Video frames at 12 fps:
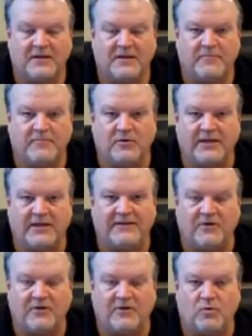Bill
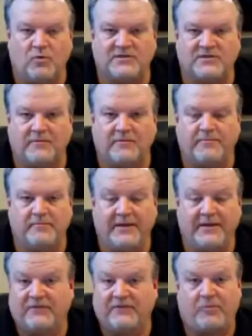Gates, what's the
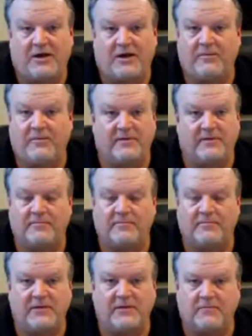biggest problem
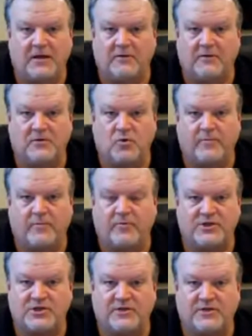in modern
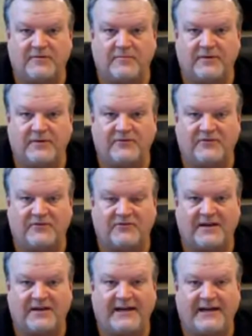corporations and businesses
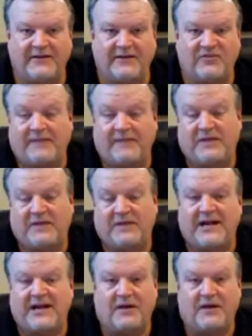today? And he said
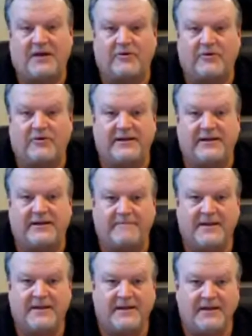mediocrity.
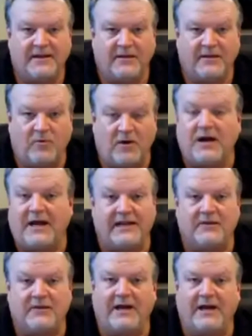
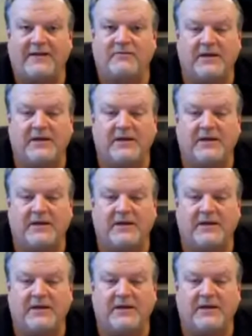Why? Why is
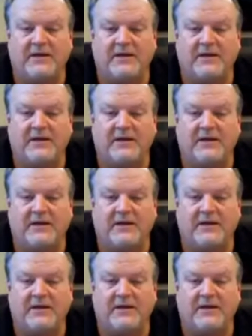mediocrity the biggest problem?
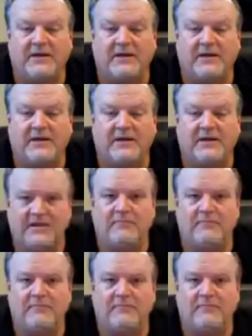Because
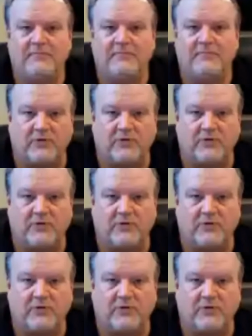
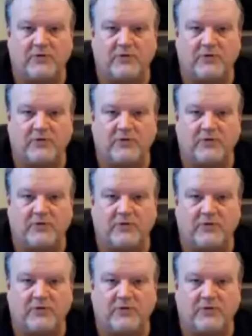you have personnel
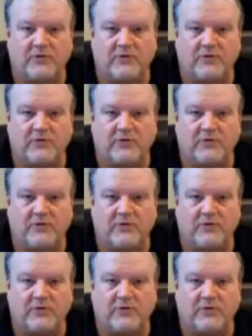staff who
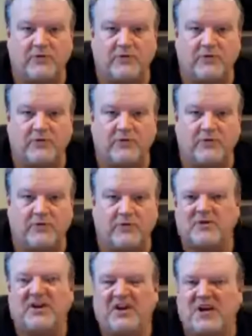are just doing
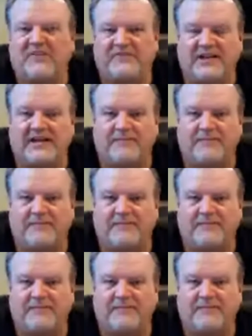enough to get
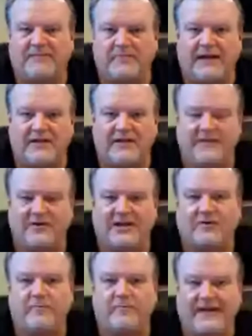by. They're
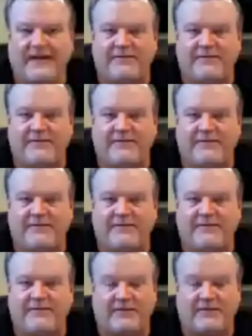not so bad that
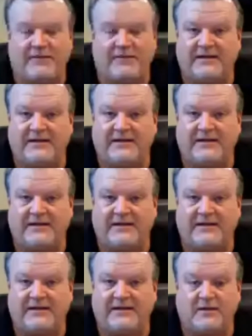it's obvious they need to
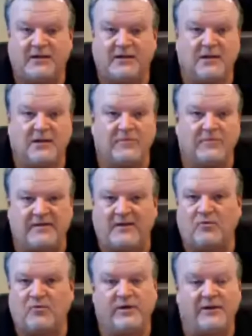be fired,
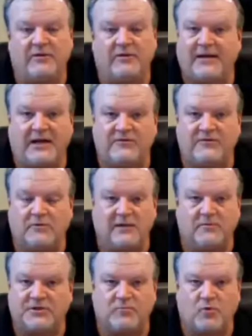but they're really not
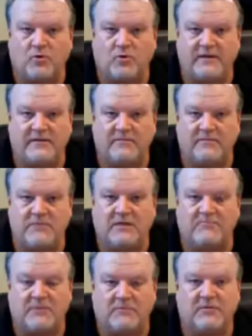doing much more than the
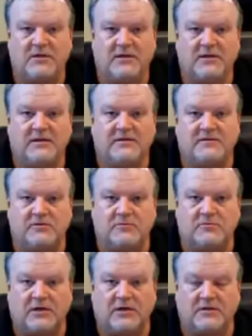minimum
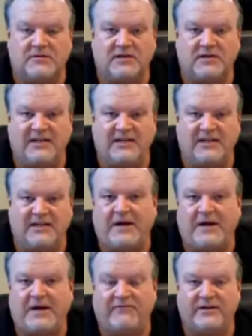to get
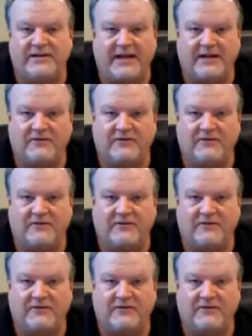by every day.